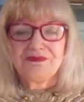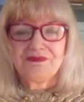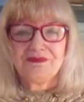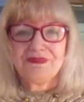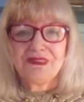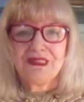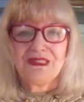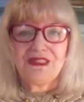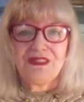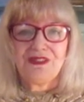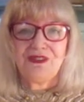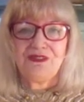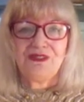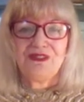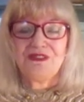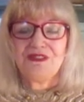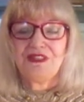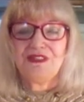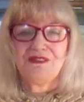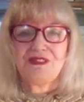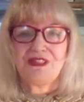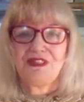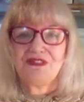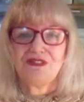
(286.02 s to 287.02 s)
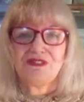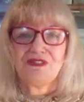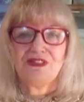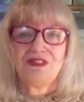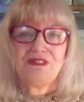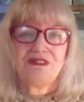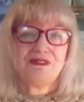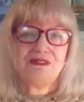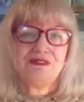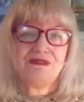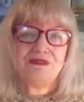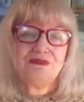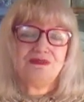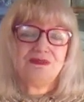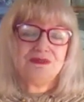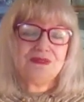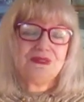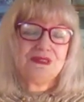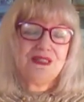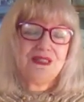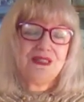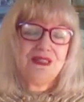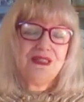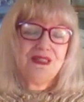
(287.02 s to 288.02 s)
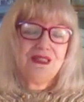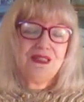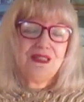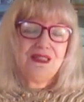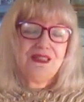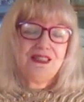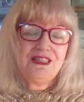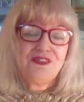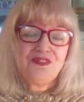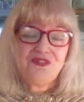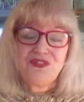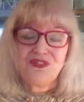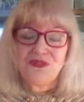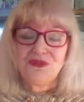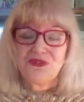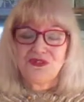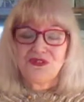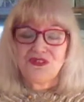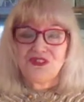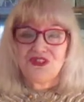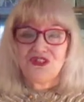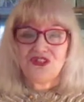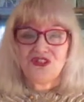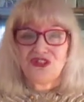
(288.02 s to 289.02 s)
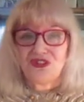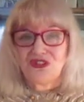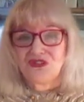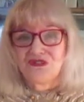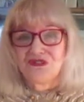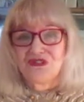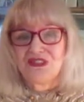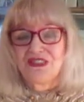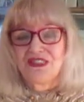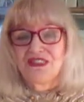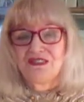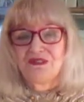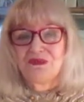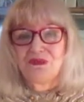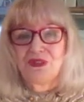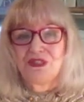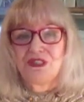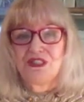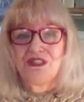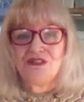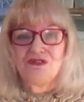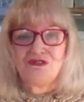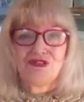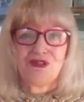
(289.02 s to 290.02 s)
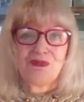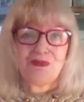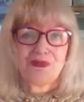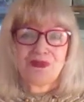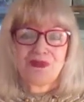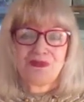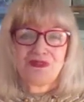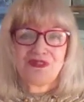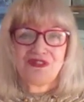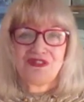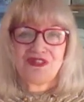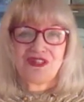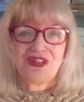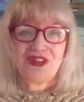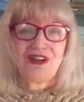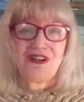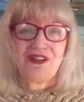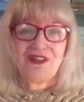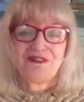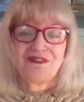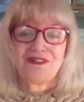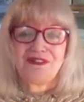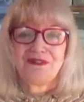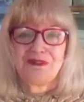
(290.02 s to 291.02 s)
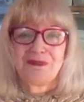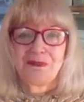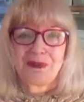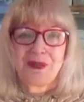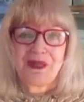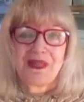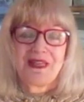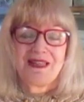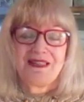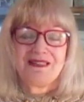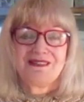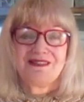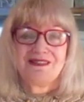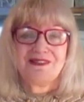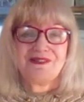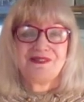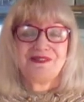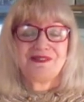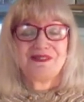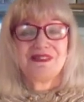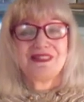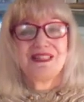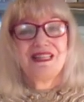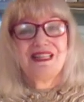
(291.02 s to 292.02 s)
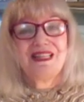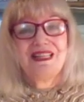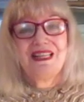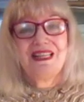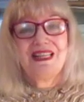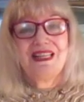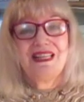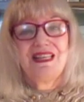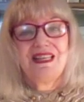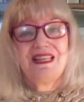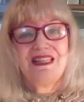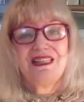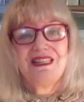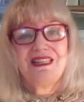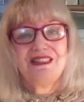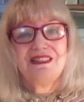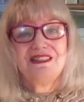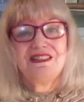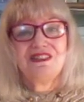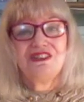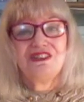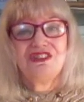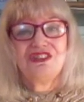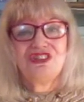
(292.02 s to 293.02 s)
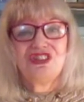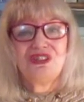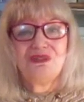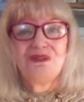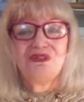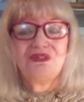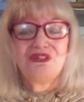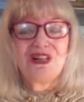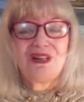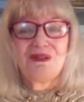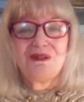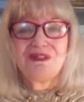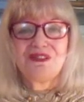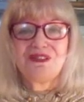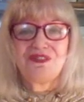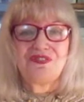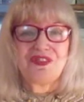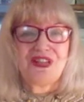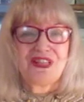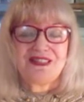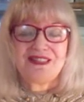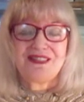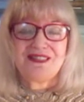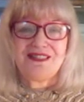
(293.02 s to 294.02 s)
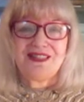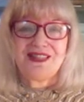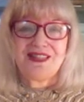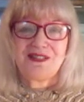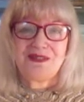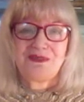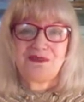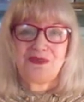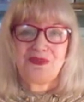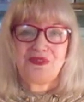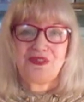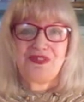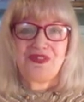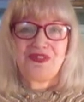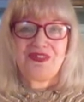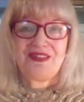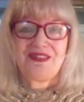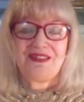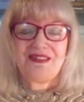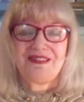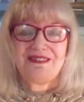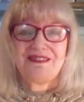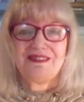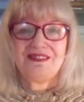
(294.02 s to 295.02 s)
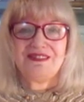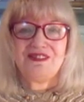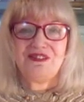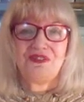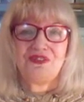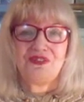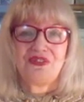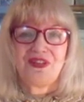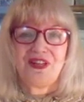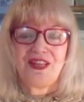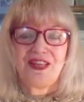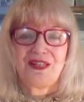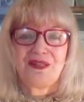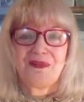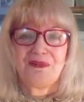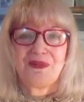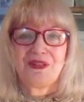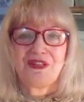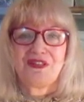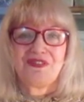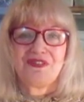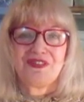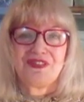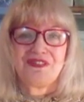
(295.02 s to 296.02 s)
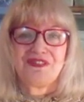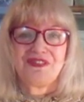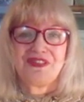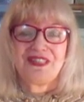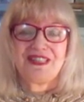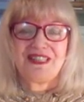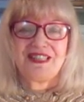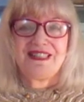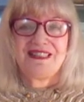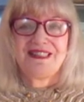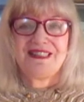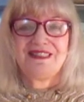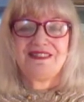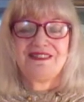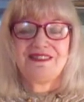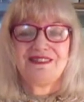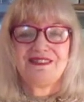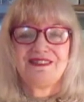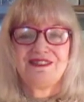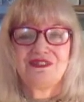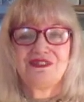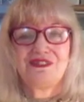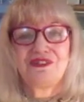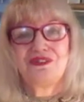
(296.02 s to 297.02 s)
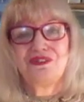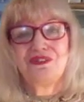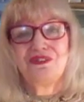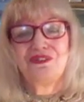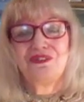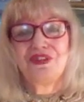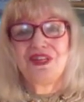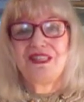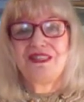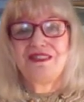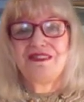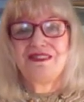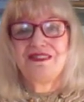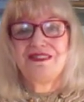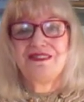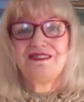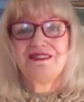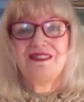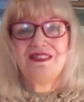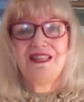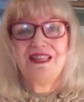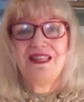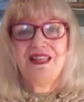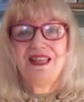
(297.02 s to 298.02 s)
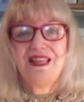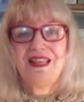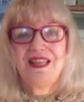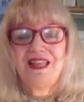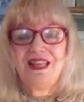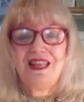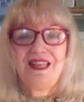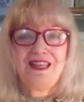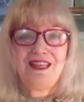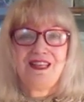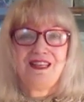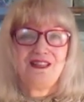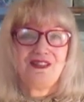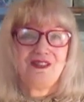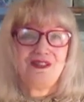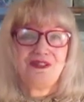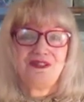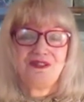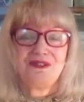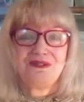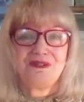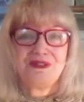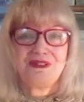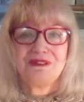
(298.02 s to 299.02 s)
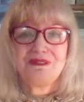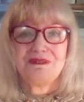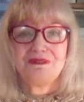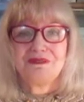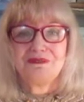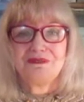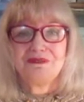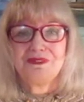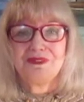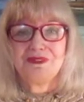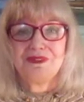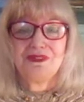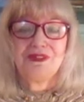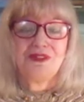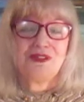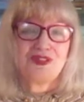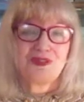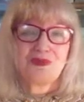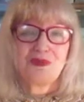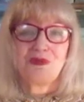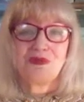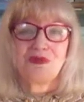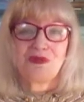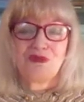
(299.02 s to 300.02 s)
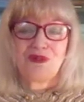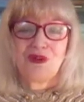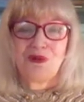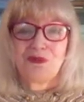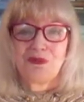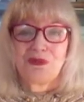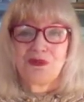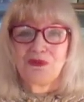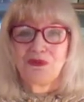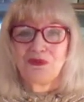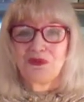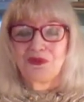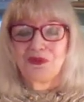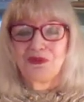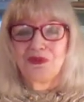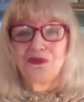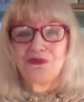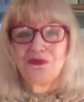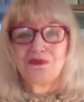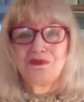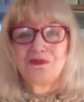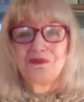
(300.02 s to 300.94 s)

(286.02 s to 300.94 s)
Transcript: he influenced his children on the way he grew up when he was a child around the bay. So she was always fascinated with this Newfoundland way of living, and the fact that, hey, when her husband grew up, there were no